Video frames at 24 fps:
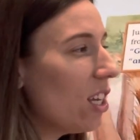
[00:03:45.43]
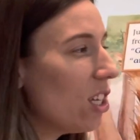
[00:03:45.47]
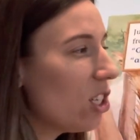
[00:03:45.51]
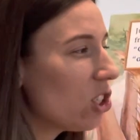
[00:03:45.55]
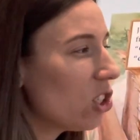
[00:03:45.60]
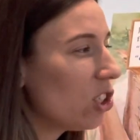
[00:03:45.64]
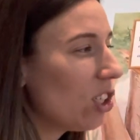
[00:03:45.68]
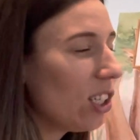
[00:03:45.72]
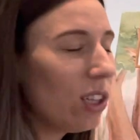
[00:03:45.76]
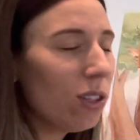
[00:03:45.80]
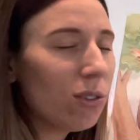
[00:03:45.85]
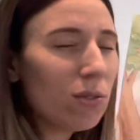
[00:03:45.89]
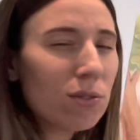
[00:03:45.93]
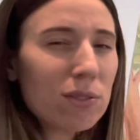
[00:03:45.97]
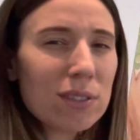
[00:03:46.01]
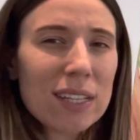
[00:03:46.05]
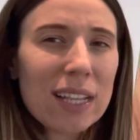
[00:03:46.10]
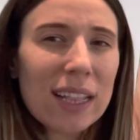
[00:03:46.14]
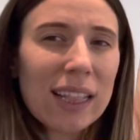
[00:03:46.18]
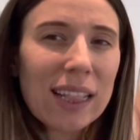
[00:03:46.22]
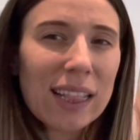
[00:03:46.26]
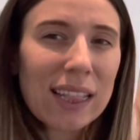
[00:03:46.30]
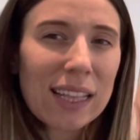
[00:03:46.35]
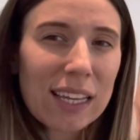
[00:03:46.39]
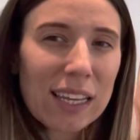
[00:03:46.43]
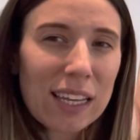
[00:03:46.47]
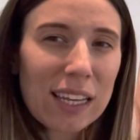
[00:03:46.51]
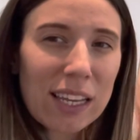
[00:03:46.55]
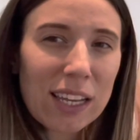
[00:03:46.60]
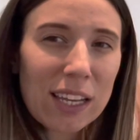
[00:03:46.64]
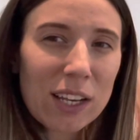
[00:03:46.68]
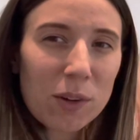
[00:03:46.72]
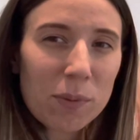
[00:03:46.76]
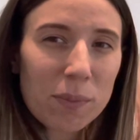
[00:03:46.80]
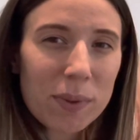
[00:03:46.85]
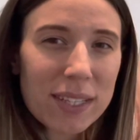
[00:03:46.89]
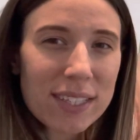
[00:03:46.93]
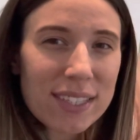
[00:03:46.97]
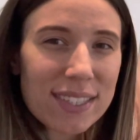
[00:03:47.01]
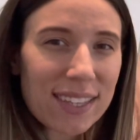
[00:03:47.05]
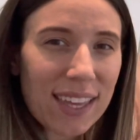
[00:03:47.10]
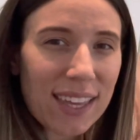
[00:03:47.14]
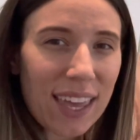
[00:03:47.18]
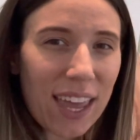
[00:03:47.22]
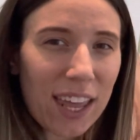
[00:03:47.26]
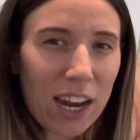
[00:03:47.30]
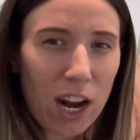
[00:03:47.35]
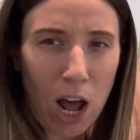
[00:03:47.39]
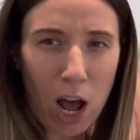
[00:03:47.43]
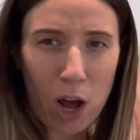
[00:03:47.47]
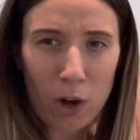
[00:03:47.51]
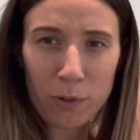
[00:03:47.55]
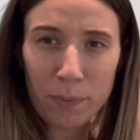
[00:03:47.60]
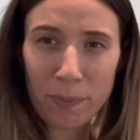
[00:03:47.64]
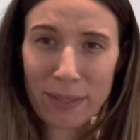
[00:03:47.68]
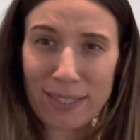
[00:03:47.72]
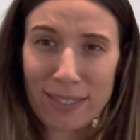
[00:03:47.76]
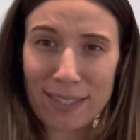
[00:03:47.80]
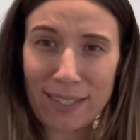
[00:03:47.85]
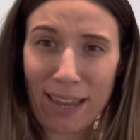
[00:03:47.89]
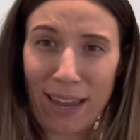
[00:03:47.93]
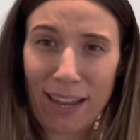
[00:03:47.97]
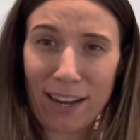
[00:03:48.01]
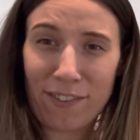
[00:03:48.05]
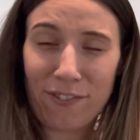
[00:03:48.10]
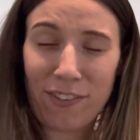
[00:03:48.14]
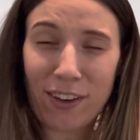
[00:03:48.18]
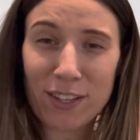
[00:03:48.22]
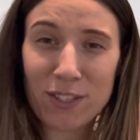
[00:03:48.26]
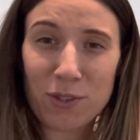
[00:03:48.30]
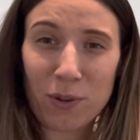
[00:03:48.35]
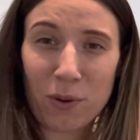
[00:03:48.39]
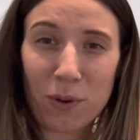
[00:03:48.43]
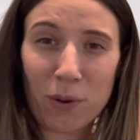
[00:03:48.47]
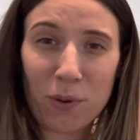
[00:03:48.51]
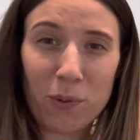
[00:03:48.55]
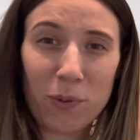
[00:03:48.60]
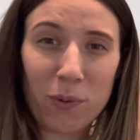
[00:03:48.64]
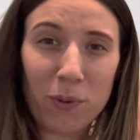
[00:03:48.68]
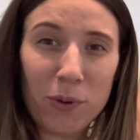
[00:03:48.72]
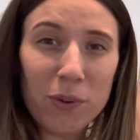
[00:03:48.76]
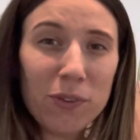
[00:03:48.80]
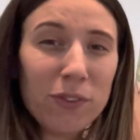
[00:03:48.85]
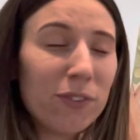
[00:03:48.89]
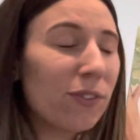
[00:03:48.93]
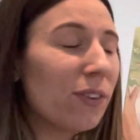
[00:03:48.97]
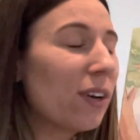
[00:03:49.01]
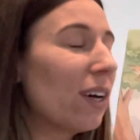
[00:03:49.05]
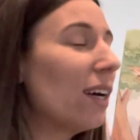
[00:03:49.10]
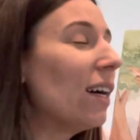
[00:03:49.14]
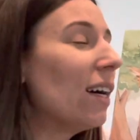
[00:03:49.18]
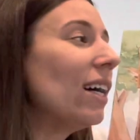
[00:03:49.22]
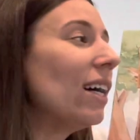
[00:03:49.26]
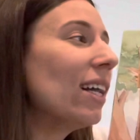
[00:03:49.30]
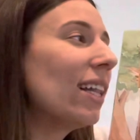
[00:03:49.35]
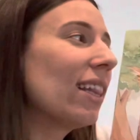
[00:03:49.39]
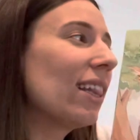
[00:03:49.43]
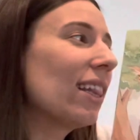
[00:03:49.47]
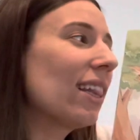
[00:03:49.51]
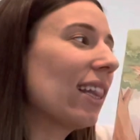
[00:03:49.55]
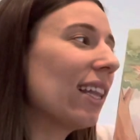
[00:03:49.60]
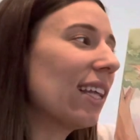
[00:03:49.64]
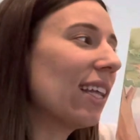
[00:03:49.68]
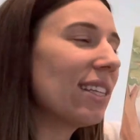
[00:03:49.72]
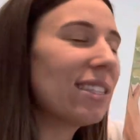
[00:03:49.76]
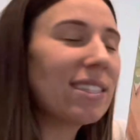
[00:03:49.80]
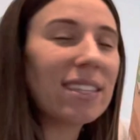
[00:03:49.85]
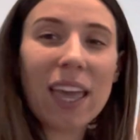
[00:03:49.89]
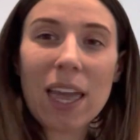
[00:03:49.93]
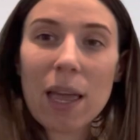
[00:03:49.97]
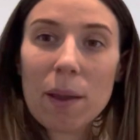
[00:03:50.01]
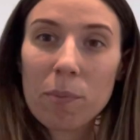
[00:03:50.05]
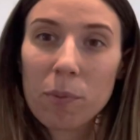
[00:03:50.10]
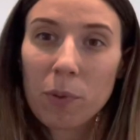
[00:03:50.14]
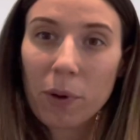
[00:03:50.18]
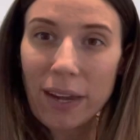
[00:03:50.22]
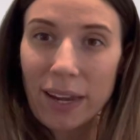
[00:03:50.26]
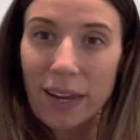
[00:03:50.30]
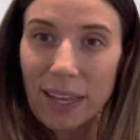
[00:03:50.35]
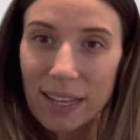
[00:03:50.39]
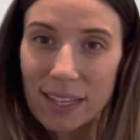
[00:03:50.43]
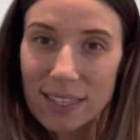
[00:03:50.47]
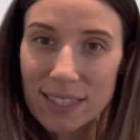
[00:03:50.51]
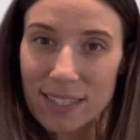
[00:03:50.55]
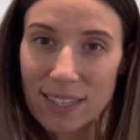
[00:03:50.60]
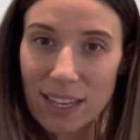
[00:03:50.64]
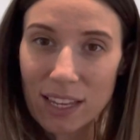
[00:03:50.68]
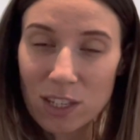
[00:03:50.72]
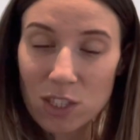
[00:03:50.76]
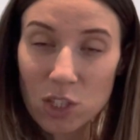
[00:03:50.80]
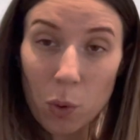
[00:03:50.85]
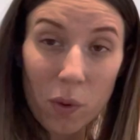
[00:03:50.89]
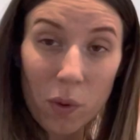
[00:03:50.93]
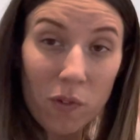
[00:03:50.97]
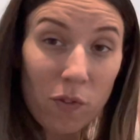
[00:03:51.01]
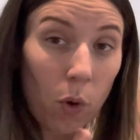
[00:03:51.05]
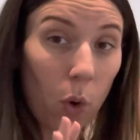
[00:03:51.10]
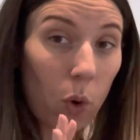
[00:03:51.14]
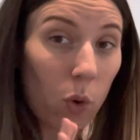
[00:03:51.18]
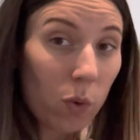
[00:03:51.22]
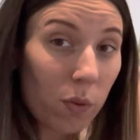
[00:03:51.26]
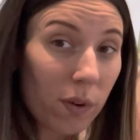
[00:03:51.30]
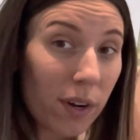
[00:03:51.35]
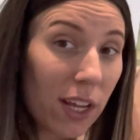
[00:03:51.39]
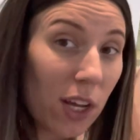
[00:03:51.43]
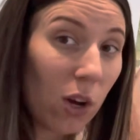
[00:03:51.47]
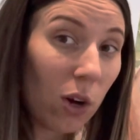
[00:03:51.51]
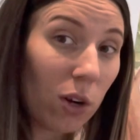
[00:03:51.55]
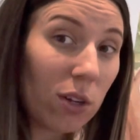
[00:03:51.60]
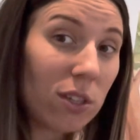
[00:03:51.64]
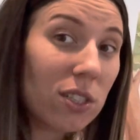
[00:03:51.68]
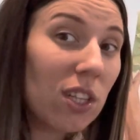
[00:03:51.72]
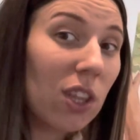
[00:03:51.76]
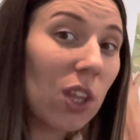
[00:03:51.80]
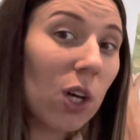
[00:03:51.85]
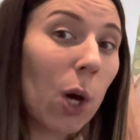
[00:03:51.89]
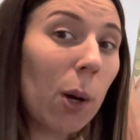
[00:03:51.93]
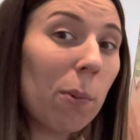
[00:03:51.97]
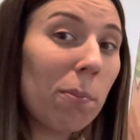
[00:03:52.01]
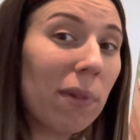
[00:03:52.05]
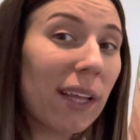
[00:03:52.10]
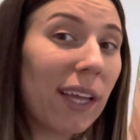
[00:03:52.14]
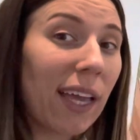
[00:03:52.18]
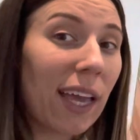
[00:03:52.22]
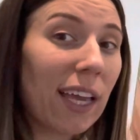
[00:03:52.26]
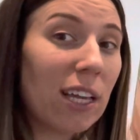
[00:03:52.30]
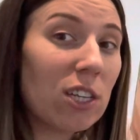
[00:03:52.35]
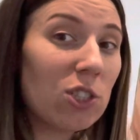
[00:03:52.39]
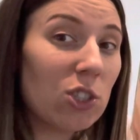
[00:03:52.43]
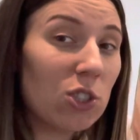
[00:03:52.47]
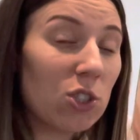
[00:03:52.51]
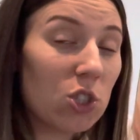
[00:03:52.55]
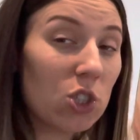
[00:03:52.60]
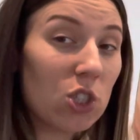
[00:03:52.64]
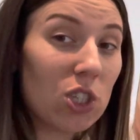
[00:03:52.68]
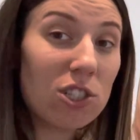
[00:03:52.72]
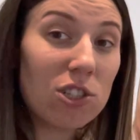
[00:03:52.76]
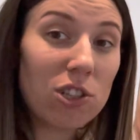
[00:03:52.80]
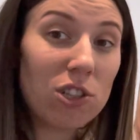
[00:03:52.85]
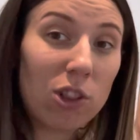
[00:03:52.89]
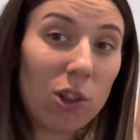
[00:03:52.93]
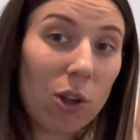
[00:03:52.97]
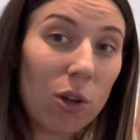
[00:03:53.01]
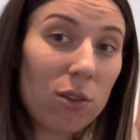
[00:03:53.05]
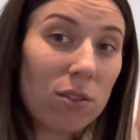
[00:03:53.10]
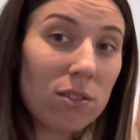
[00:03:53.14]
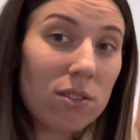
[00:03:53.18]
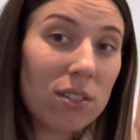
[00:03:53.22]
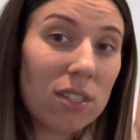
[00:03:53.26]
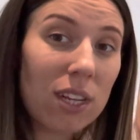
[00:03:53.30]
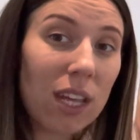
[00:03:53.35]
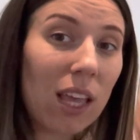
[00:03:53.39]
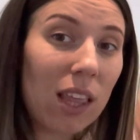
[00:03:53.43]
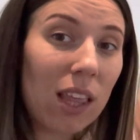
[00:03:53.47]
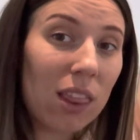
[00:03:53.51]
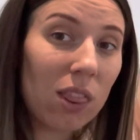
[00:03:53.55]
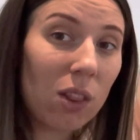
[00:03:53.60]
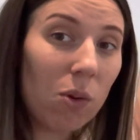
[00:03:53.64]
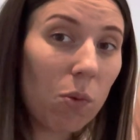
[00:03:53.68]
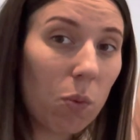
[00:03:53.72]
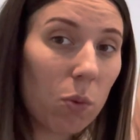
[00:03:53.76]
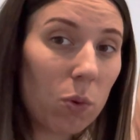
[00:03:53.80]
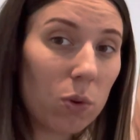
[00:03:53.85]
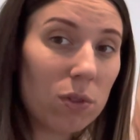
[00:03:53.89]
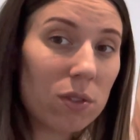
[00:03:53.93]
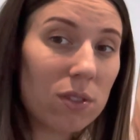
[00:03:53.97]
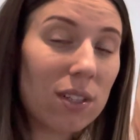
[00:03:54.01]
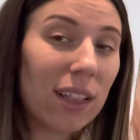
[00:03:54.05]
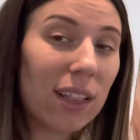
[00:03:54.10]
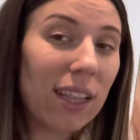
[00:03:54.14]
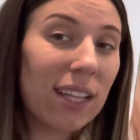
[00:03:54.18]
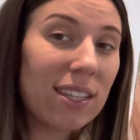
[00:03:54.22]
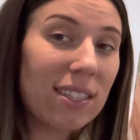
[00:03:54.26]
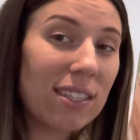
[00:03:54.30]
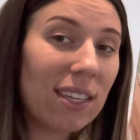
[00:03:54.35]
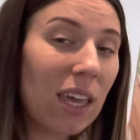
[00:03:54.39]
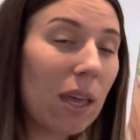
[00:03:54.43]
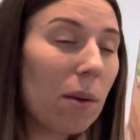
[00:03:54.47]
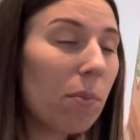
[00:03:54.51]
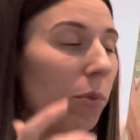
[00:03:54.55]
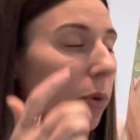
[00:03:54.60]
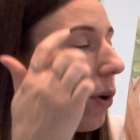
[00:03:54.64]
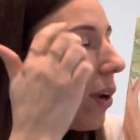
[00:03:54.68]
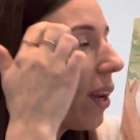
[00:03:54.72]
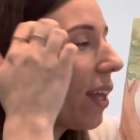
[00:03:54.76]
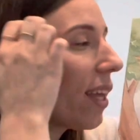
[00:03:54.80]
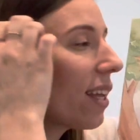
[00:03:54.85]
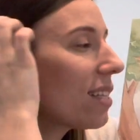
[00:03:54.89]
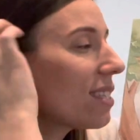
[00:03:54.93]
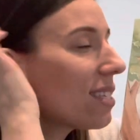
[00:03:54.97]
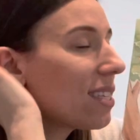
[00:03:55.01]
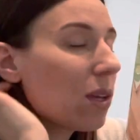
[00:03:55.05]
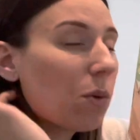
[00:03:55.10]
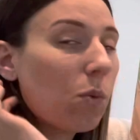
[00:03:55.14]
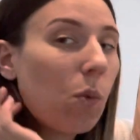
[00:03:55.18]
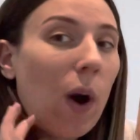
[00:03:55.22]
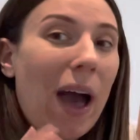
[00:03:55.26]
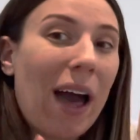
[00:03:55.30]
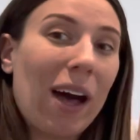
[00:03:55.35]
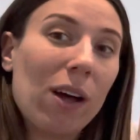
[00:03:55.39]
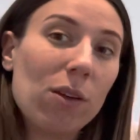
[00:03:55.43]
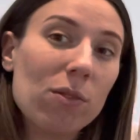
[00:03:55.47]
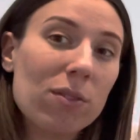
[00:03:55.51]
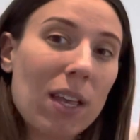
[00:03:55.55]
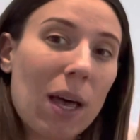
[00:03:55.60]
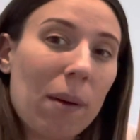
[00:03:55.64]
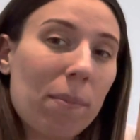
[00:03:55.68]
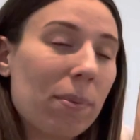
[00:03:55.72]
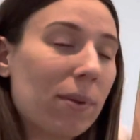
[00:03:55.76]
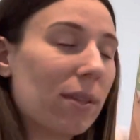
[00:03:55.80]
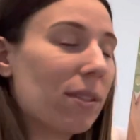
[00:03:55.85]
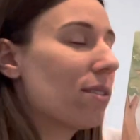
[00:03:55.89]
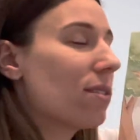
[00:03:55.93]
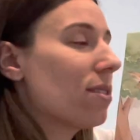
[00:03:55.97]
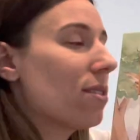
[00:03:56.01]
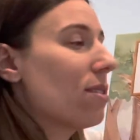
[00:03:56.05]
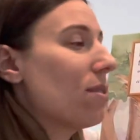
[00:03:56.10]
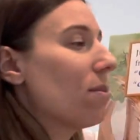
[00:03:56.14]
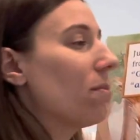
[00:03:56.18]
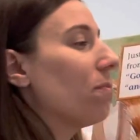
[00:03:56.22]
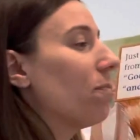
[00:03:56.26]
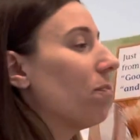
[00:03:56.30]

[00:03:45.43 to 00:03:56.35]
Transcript: She looks a little bit scared. I would be scared if I saw a wolf. Let's keep reading and see. So we've already got to the complication. She's lost in the woods. Let's keep reading and see what else happens.